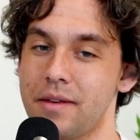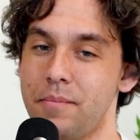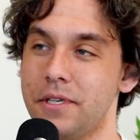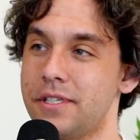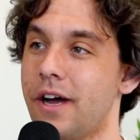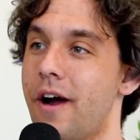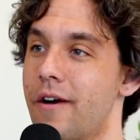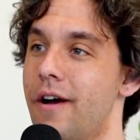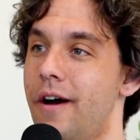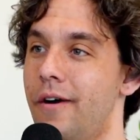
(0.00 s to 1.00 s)
the
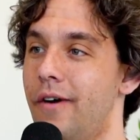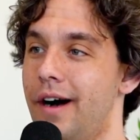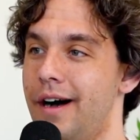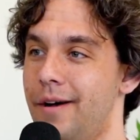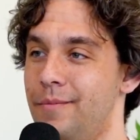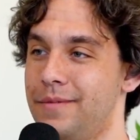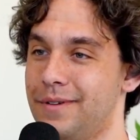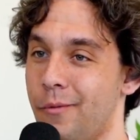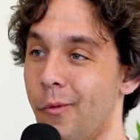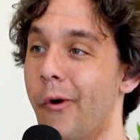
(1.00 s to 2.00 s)

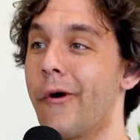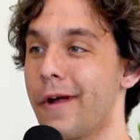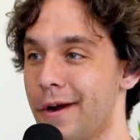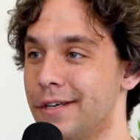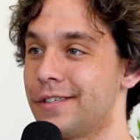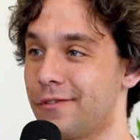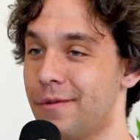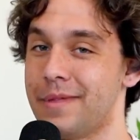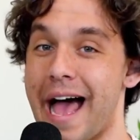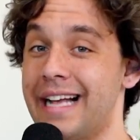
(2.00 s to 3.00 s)
Bizarro Warriors
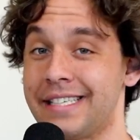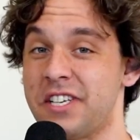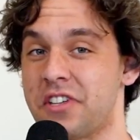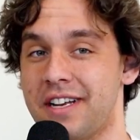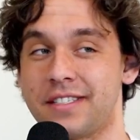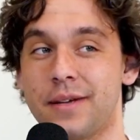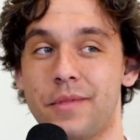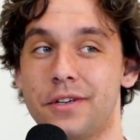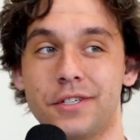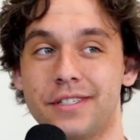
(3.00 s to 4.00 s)
from last season, except
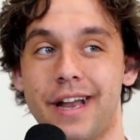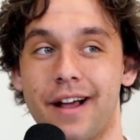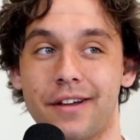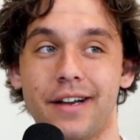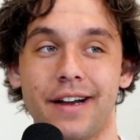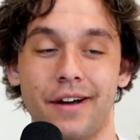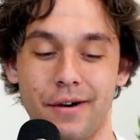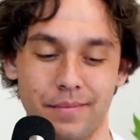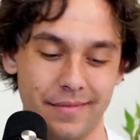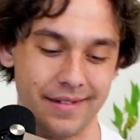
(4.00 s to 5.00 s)
they're just not good at
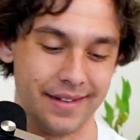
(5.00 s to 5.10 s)
home.